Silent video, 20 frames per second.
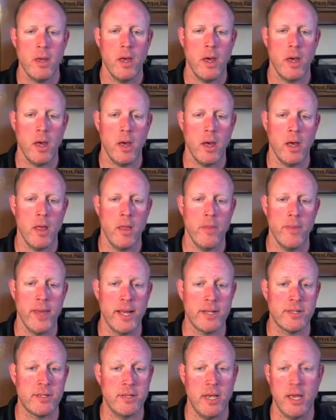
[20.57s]

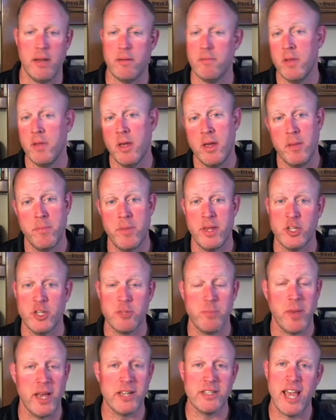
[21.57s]
That said, being
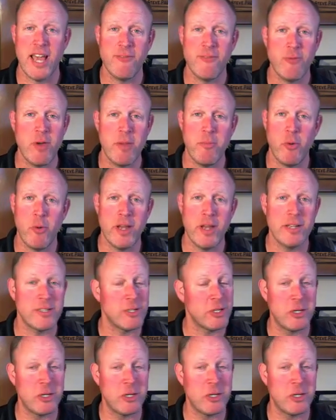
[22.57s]
just past the halfway point,